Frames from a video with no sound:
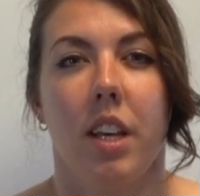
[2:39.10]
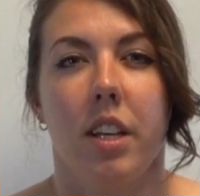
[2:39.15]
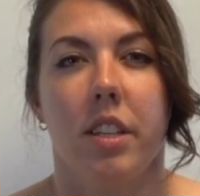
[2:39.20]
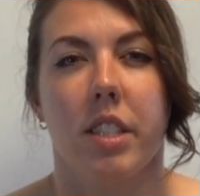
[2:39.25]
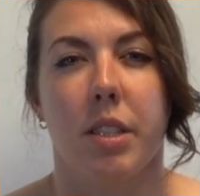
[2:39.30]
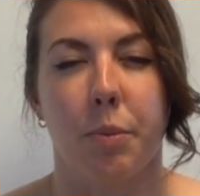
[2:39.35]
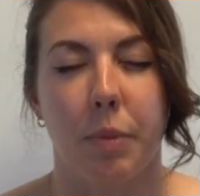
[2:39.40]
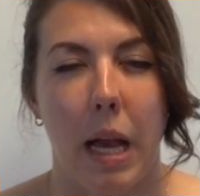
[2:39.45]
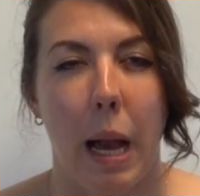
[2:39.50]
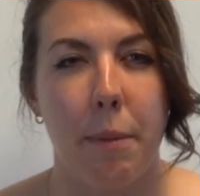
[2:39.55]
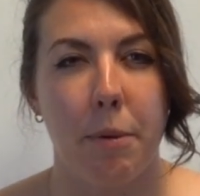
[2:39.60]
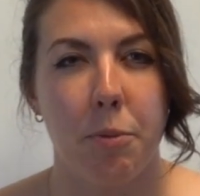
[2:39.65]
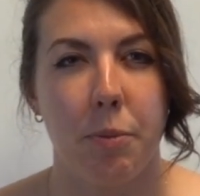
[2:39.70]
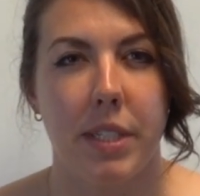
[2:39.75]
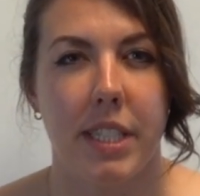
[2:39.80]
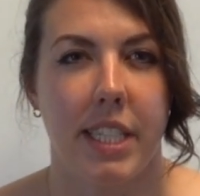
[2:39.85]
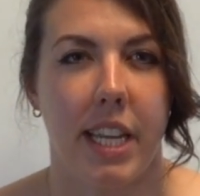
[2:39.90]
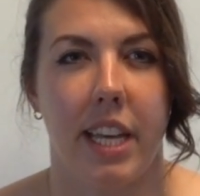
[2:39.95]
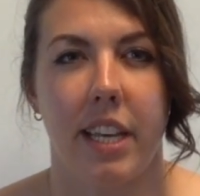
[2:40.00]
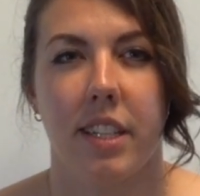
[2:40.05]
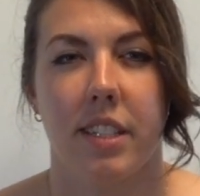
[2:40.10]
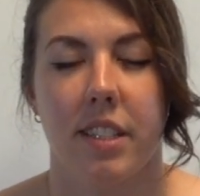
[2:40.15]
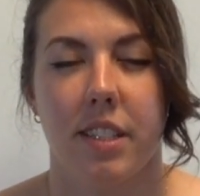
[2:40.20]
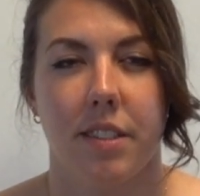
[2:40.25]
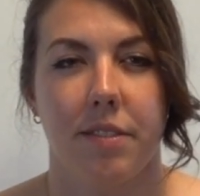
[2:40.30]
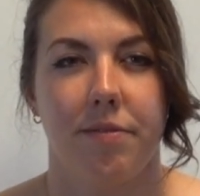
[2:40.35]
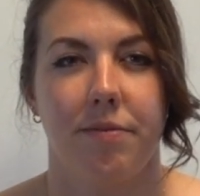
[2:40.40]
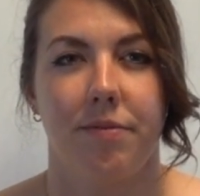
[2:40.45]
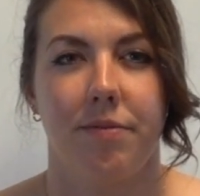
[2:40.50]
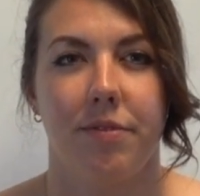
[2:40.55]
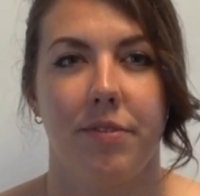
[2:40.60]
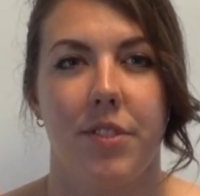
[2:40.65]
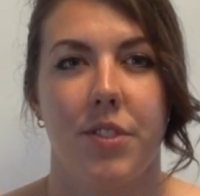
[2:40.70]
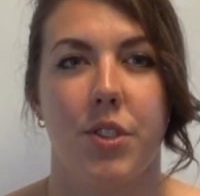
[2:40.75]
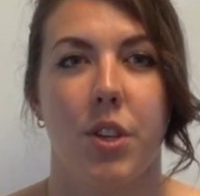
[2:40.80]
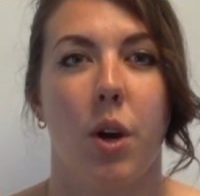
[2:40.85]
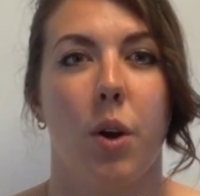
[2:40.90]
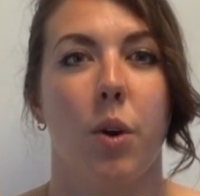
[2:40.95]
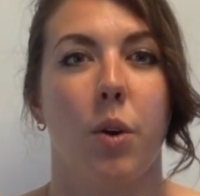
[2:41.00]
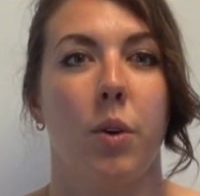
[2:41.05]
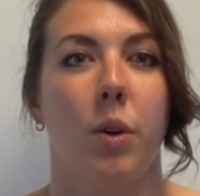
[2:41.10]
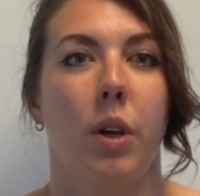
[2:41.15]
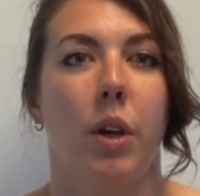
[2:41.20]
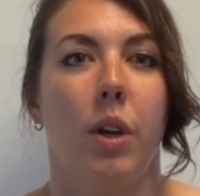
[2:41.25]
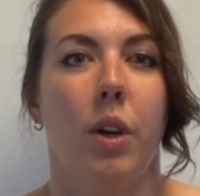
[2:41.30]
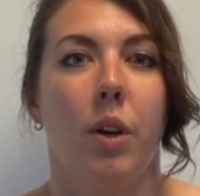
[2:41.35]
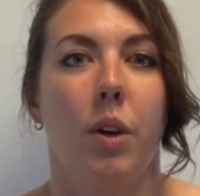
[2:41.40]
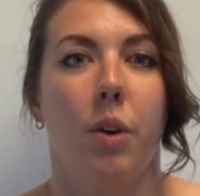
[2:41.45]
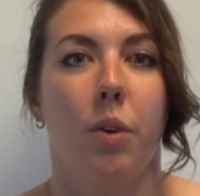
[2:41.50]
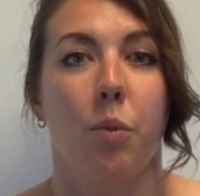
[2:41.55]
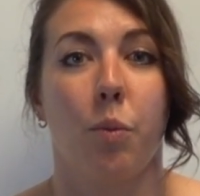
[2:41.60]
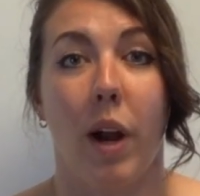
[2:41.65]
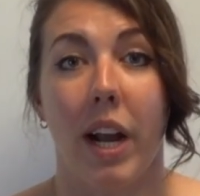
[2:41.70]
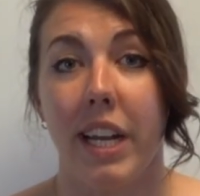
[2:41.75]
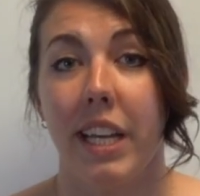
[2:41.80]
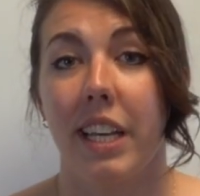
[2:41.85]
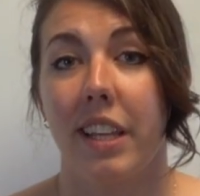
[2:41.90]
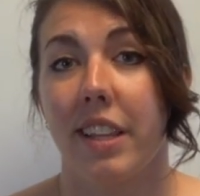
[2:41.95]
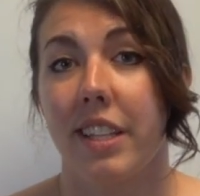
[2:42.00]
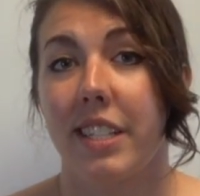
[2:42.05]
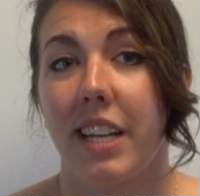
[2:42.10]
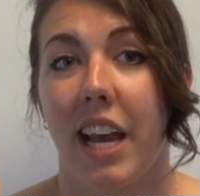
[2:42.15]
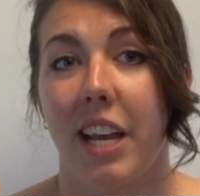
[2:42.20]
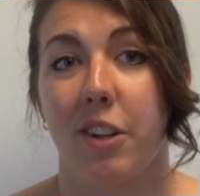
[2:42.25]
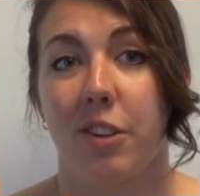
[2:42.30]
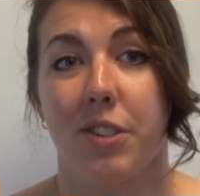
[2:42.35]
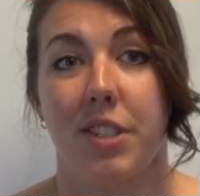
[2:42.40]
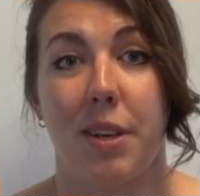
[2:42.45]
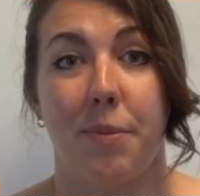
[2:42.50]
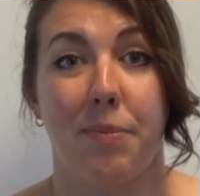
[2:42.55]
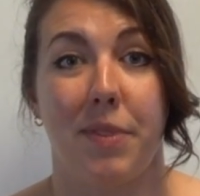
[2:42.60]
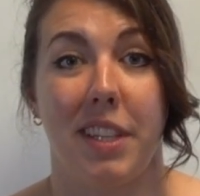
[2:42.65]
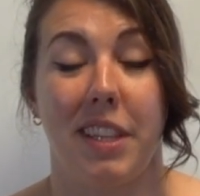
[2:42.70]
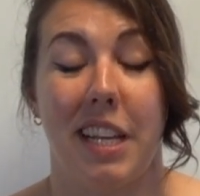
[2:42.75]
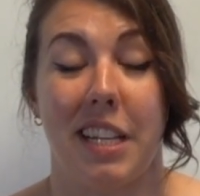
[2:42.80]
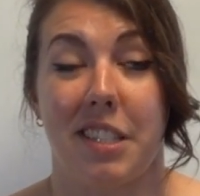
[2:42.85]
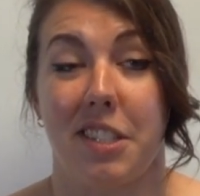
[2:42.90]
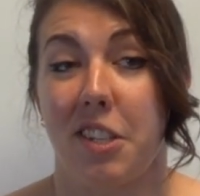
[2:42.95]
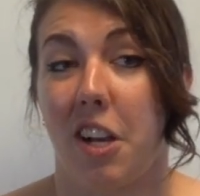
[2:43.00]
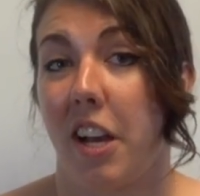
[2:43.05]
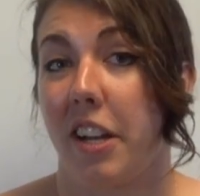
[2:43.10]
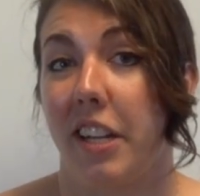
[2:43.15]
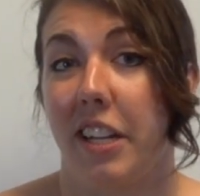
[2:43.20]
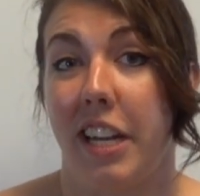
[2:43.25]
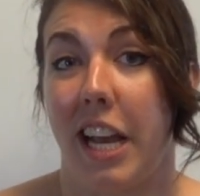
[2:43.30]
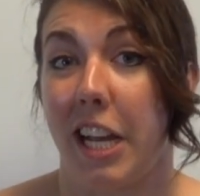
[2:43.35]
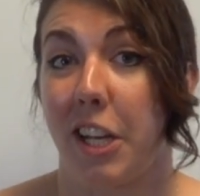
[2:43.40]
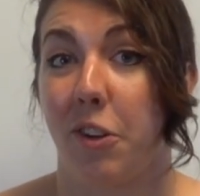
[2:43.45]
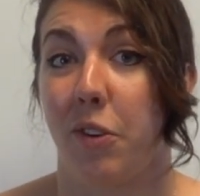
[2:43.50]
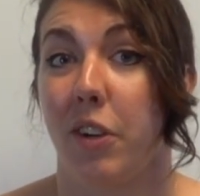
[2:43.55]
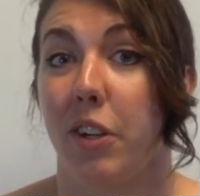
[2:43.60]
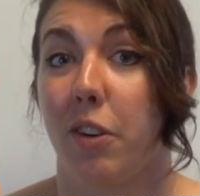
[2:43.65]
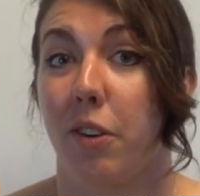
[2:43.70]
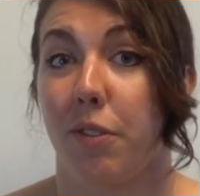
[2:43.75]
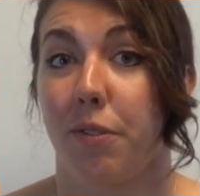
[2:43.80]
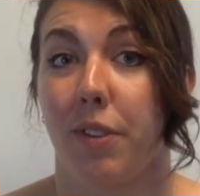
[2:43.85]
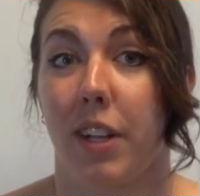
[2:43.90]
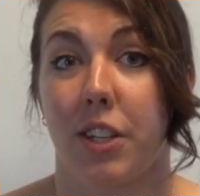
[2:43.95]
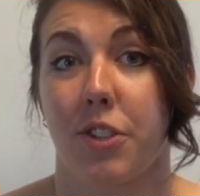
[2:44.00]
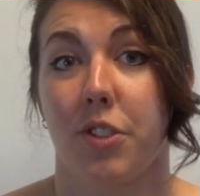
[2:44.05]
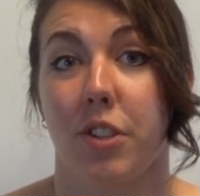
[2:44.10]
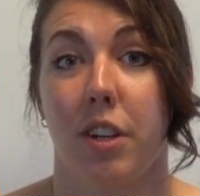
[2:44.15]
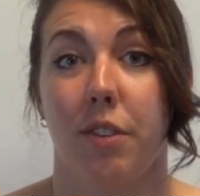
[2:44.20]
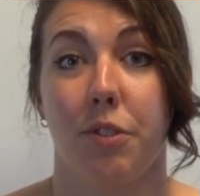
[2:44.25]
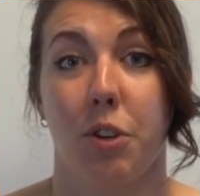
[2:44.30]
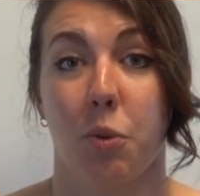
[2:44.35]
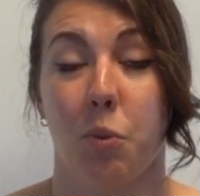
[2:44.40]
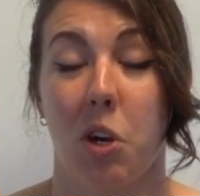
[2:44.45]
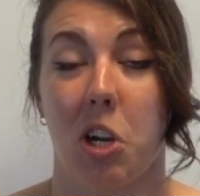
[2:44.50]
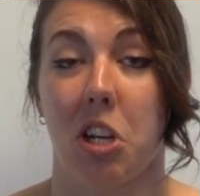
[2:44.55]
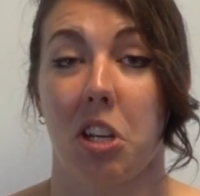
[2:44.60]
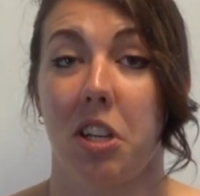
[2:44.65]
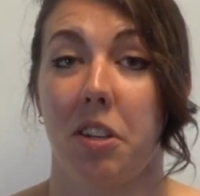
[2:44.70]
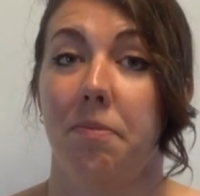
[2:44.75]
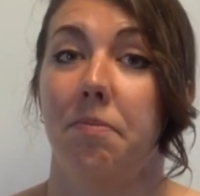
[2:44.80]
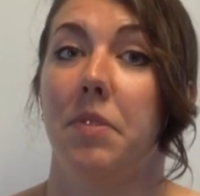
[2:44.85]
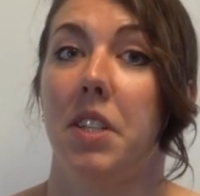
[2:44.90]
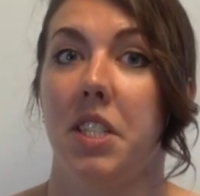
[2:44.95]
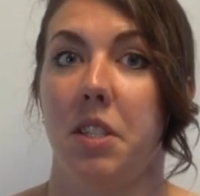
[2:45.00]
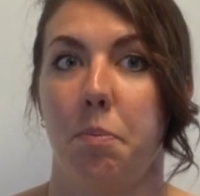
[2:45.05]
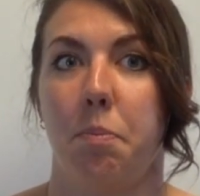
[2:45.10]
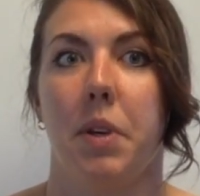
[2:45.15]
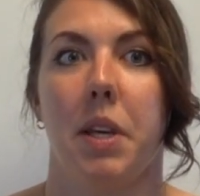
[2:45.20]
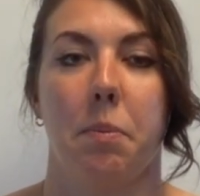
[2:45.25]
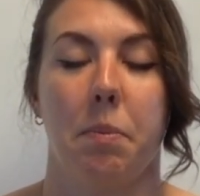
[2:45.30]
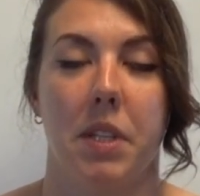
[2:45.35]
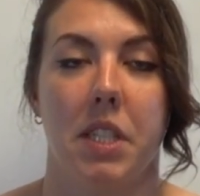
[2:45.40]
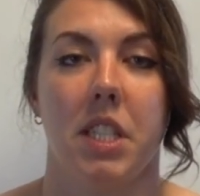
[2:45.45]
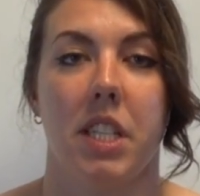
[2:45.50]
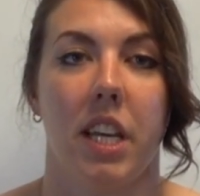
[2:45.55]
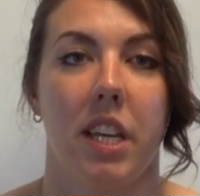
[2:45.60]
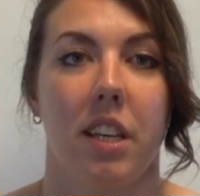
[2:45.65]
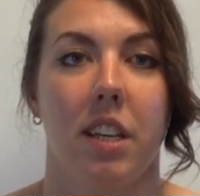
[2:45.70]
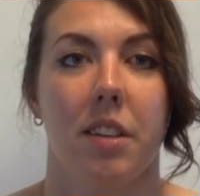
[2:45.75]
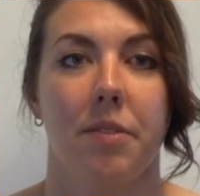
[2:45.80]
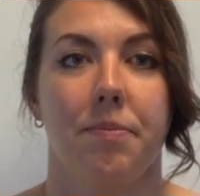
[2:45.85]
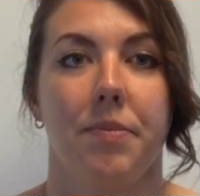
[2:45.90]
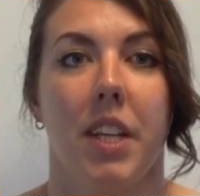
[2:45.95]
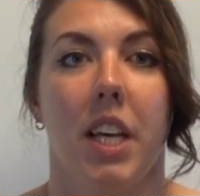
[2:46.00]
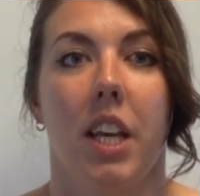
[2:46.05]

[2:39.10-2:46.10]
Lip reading: Some common mistakes. So writing in the title something that's not an accurate reflection of your work is a big mistake.